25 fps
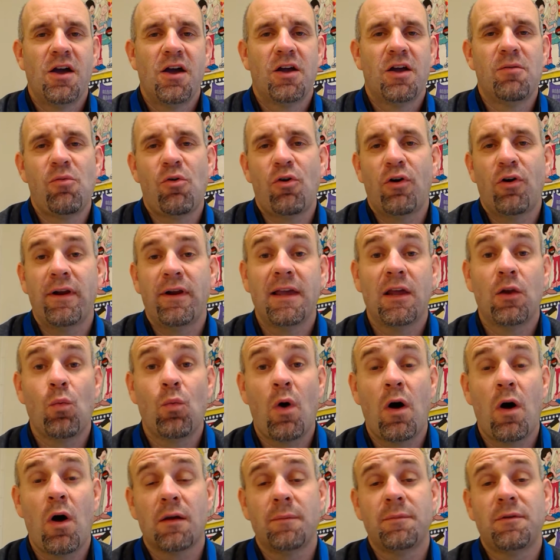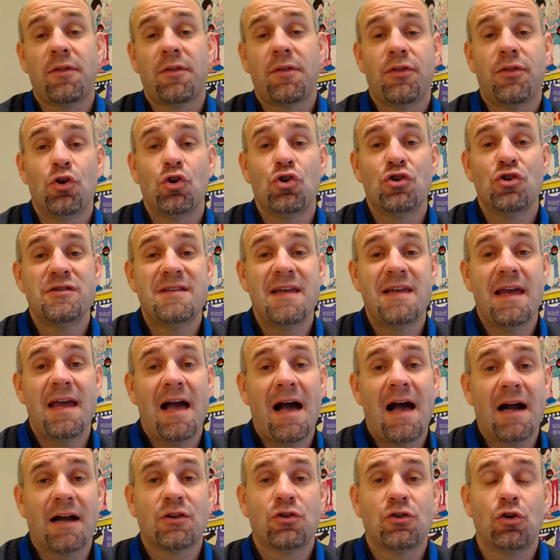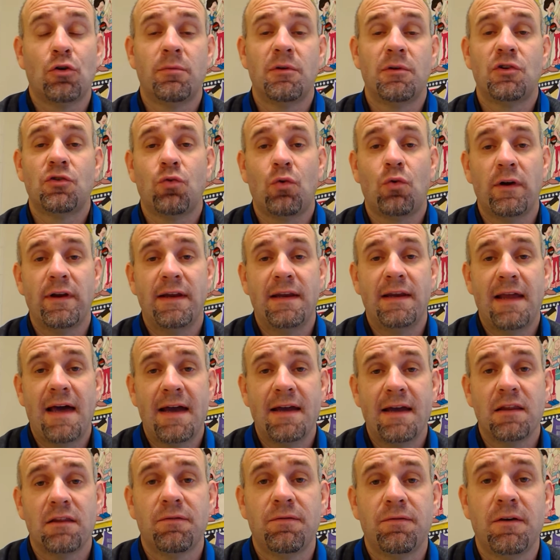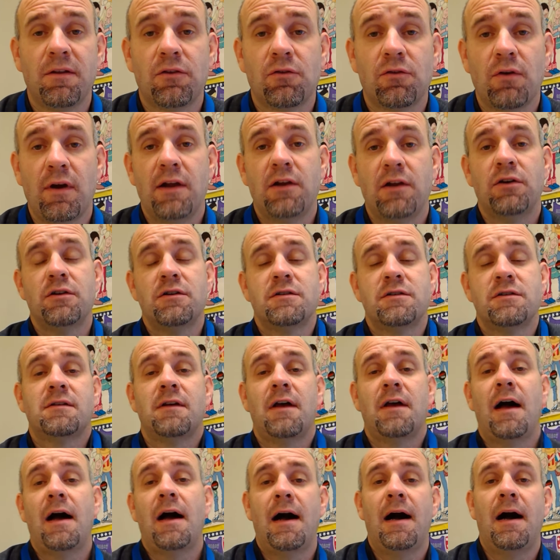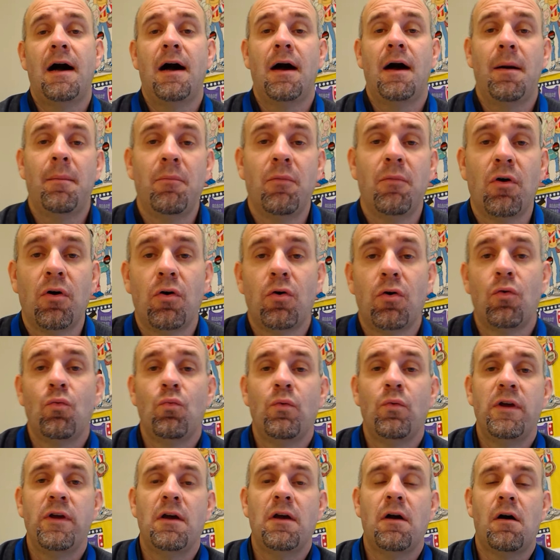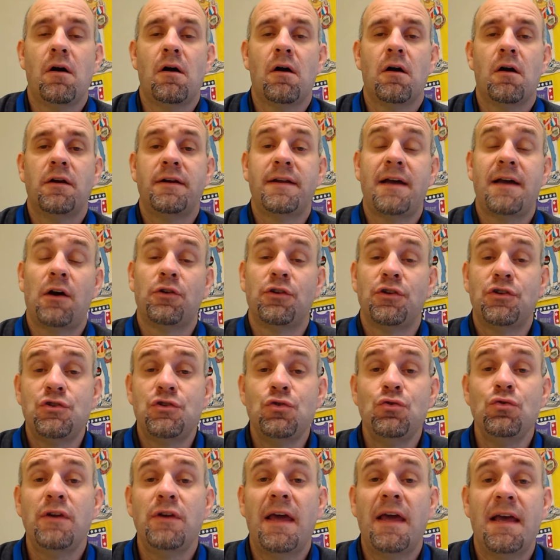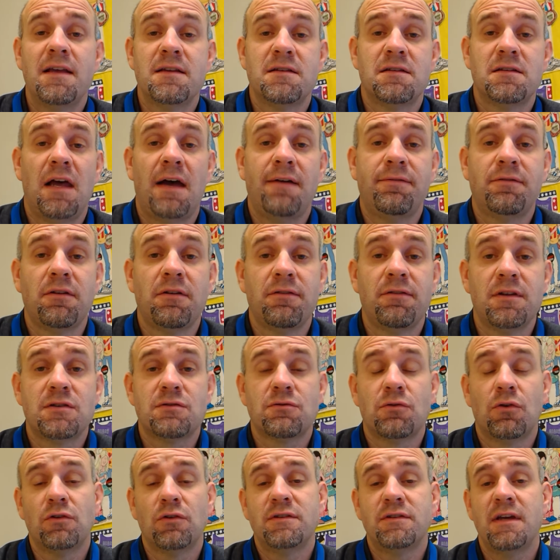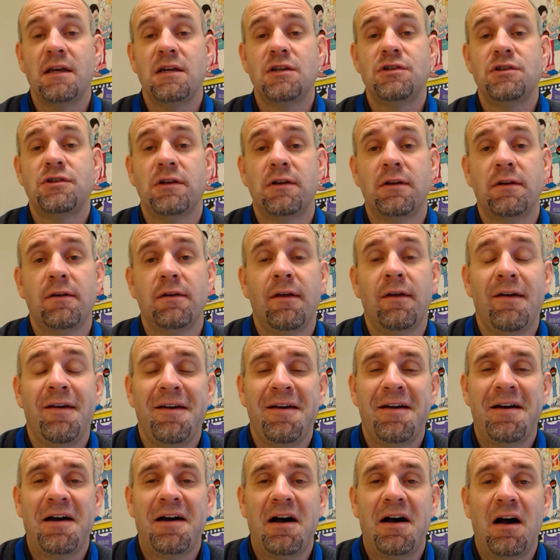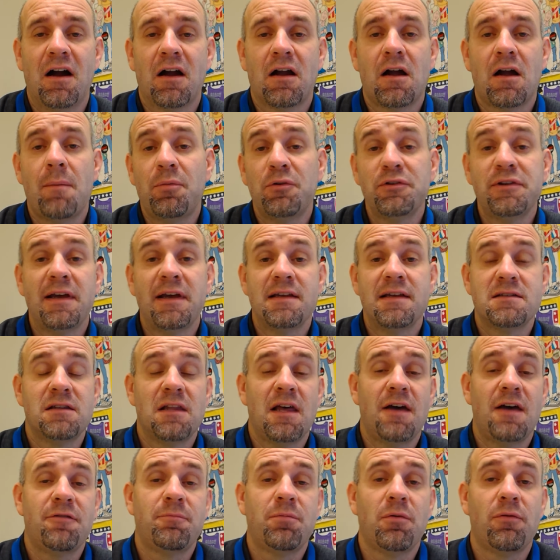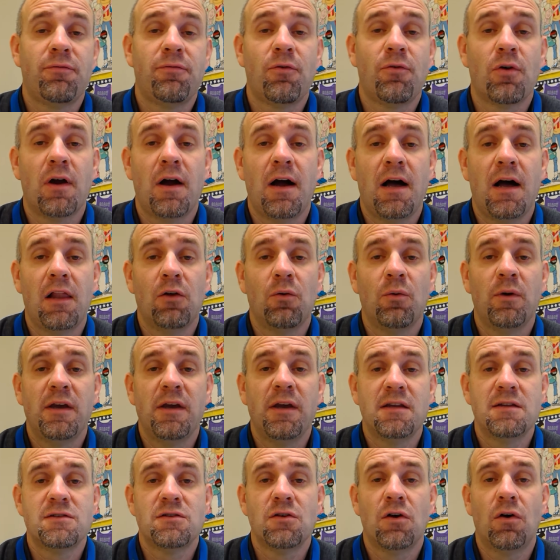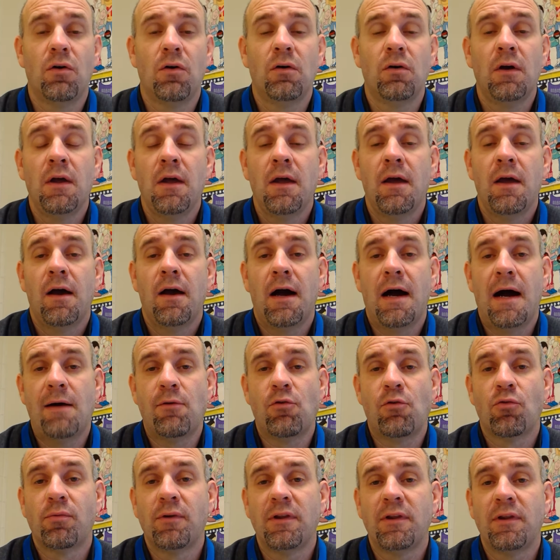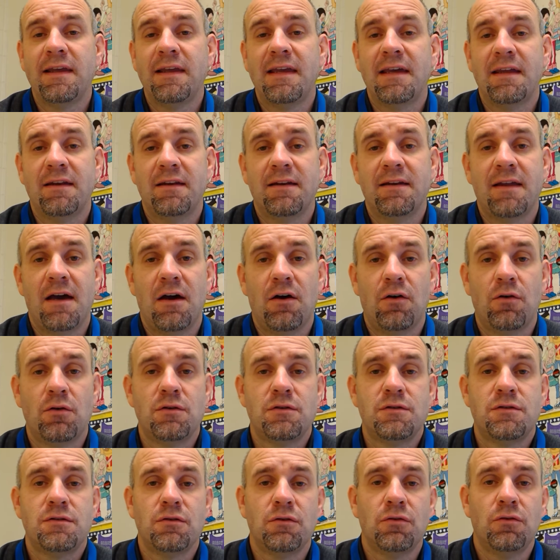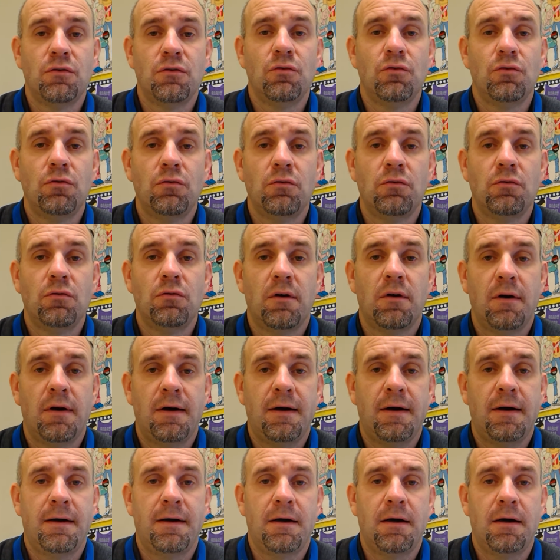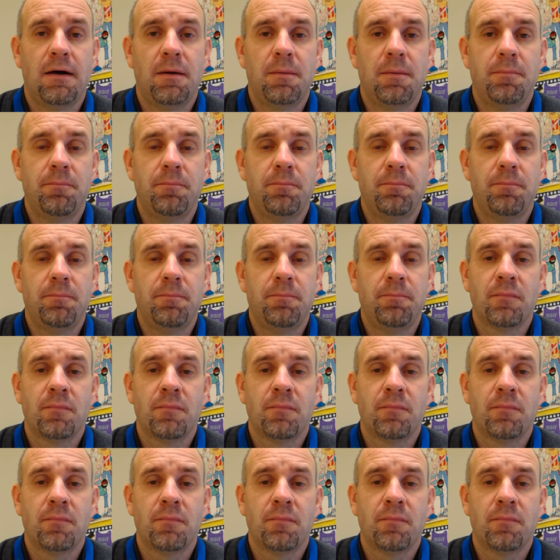Good morning and welcome to Thursday, October 29th, fifth graders. We are down to 2 days left of this rotation, a couple days left before Halloween. So we're really getting down to kind